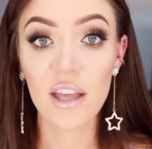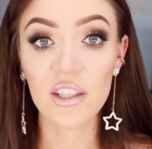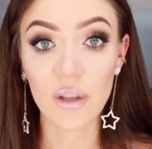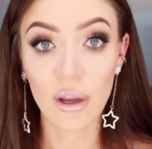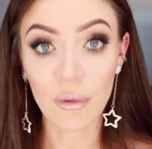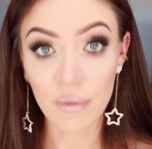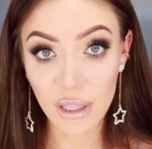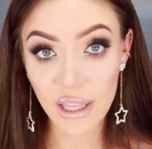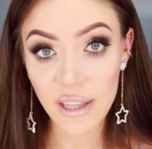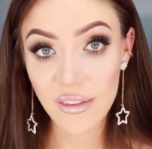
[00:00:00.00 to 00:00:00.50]
So
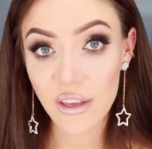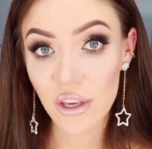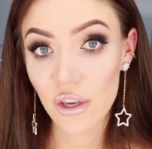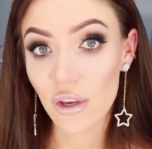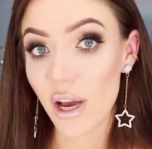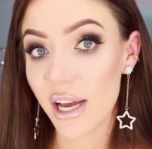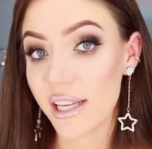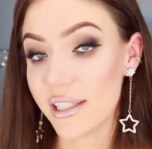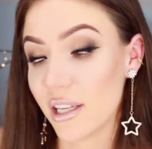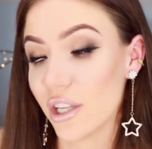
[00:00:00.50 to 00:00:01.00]
I really think you
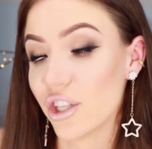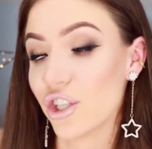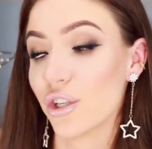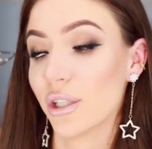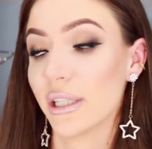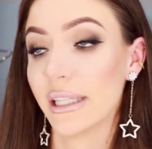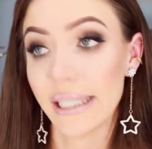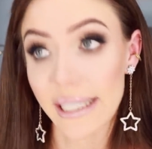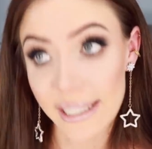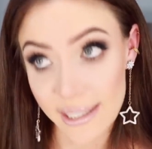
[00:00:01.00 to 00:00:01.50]
guys
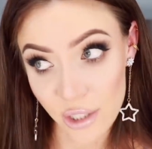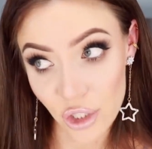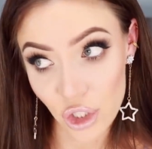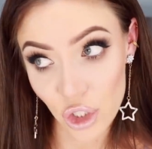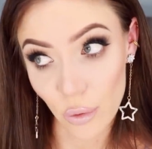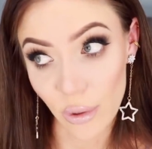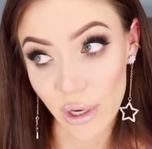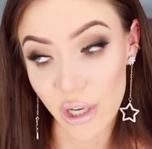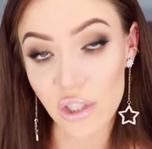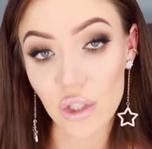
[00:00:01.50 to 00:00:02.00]
should listen
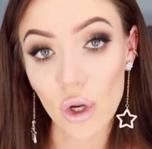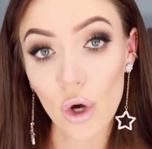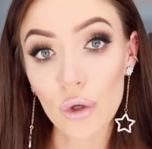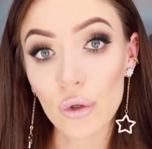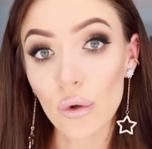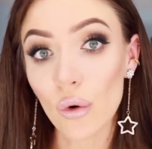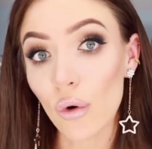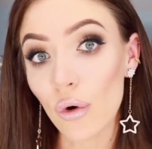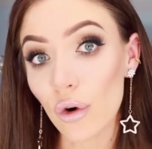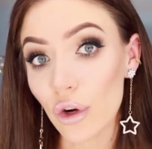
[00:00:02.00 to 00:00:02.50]
to it. It's
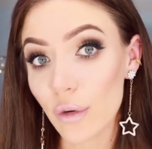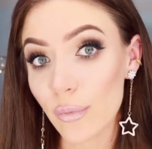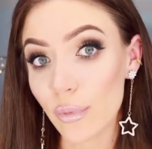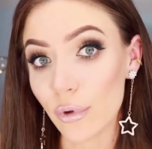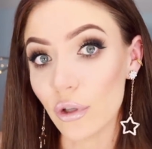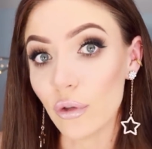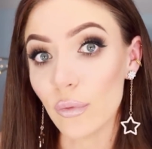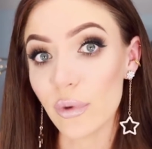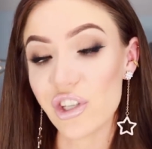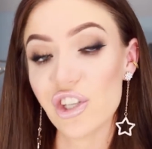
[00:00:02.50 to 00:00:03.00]
on
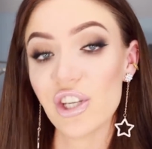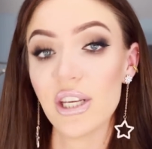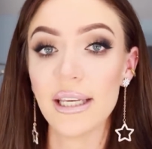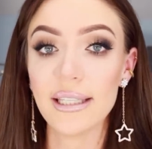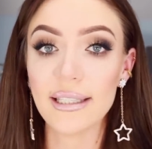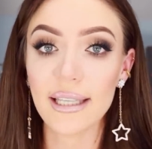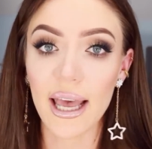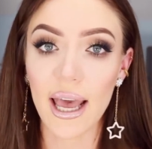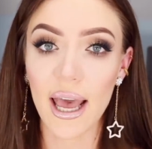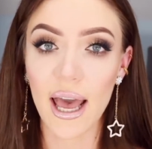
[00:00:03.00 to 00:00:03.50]
Audible, which
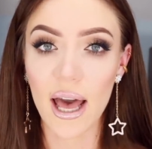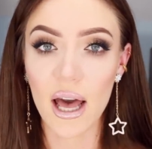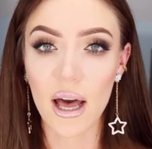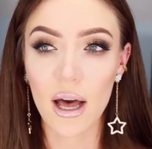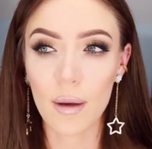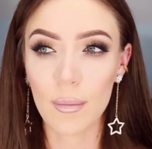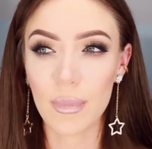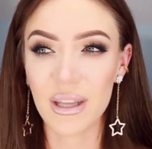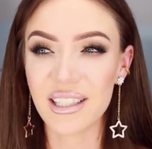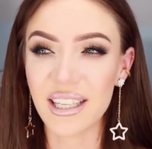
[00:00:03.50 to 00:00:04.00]
is,
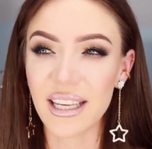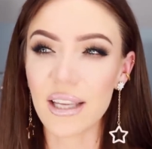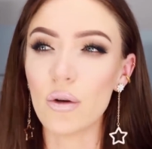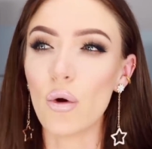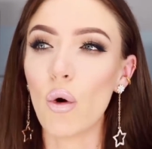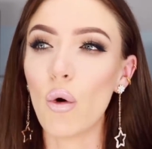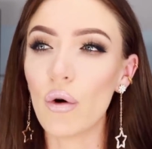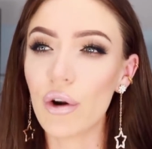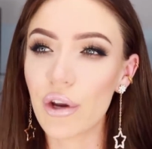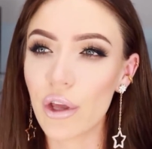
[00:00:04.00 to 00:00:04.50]
it's like an
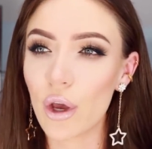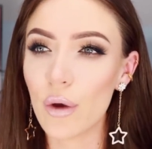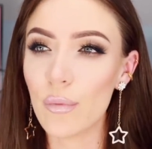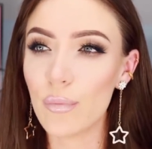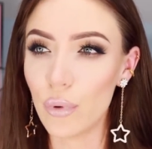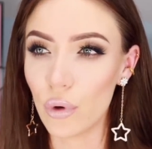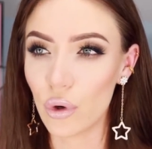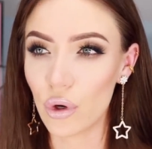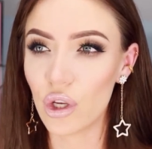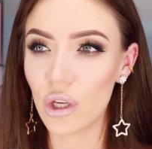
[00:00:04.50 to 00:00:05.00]

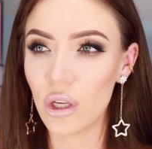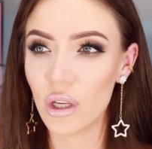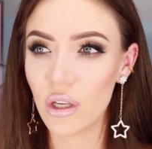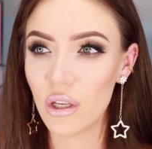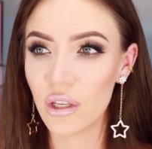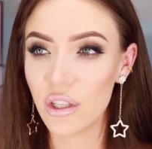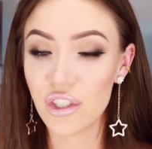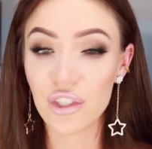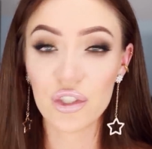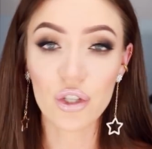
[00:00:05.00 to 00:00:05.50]
audiobook
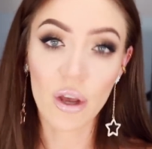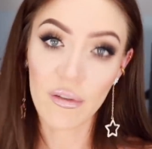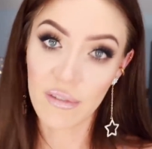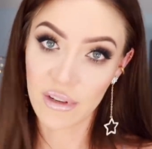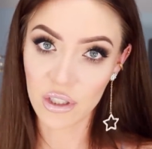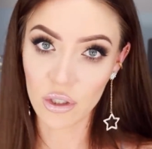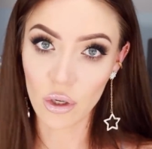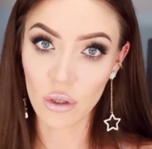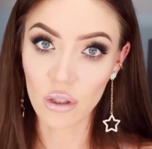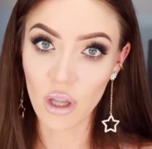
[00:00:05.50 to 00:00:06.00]

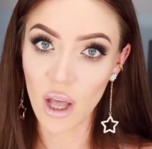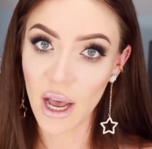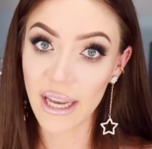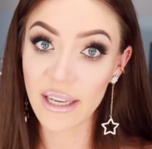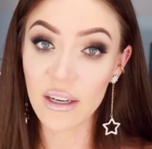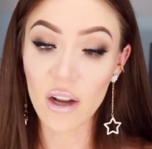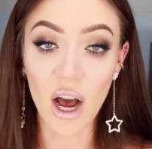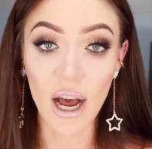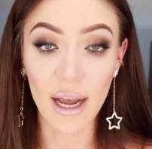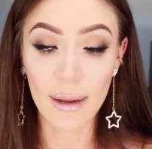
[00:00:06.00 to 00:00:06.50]
service
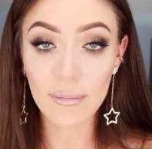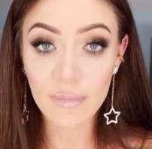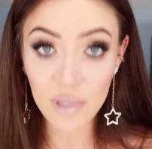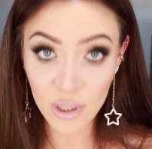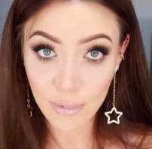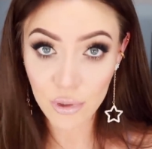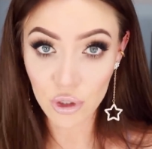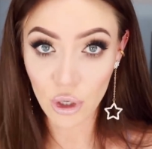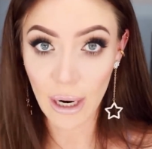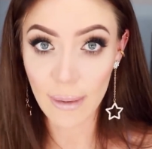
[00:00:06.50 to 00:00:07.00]
online. I'm
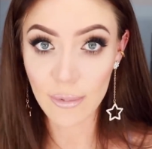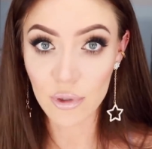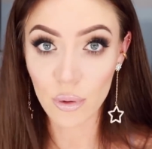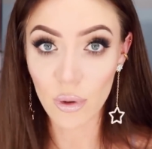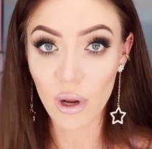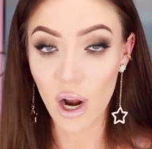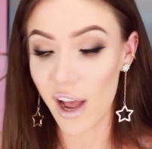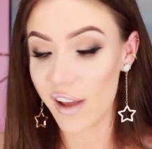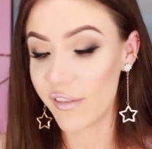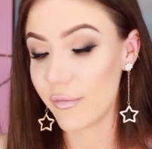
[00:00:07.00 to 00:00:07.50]
subscribed to
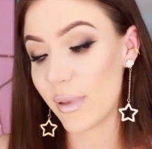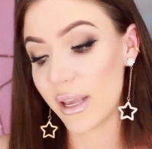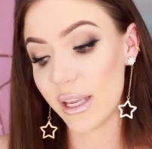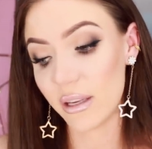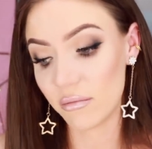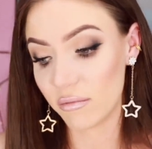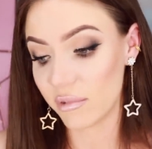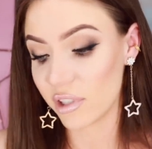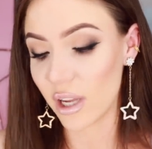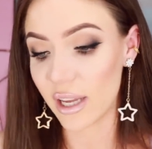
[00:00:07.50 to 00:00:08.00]
it. I've
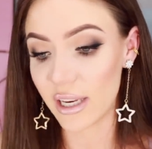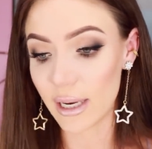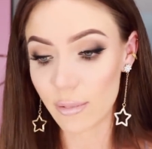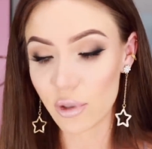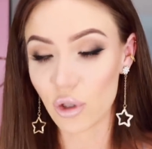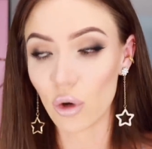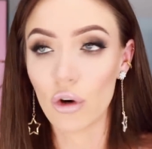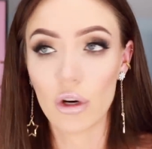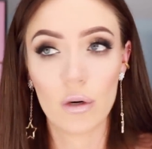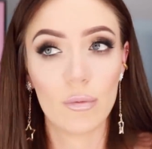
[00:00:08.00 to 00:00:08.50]
been signed up
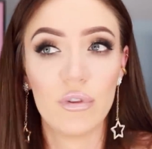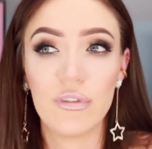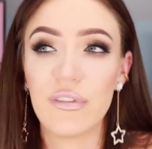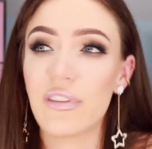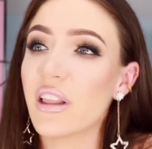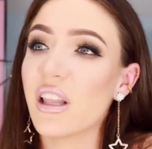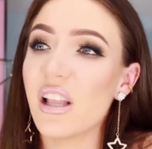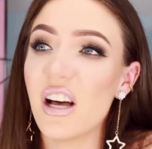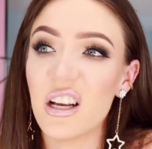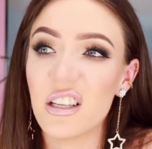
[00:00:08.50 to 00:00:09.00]
to Audible for
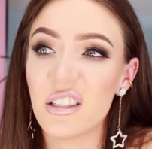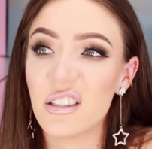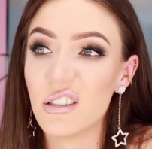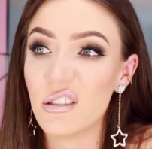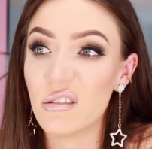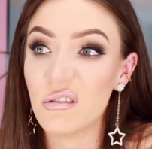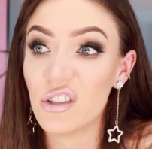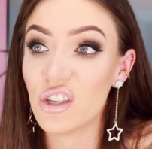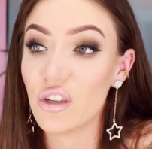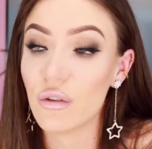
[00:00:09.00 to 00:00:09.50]
the
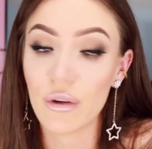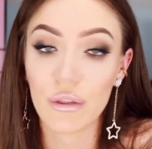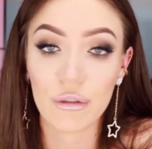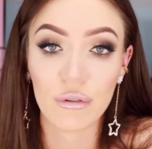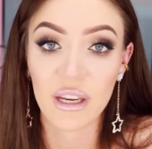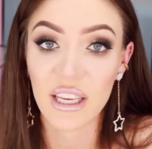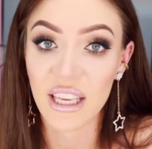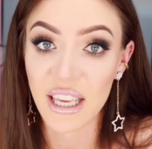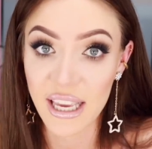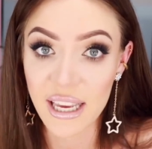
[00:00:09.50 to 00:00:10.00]
last 2 or
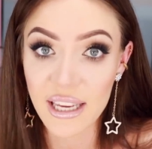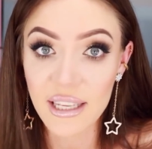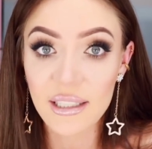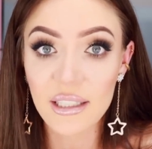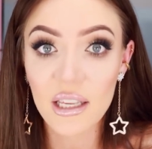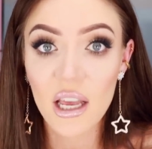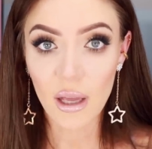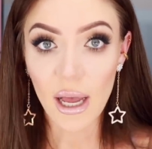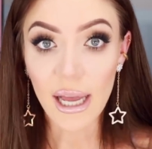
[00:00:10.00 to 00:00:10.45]
3 years.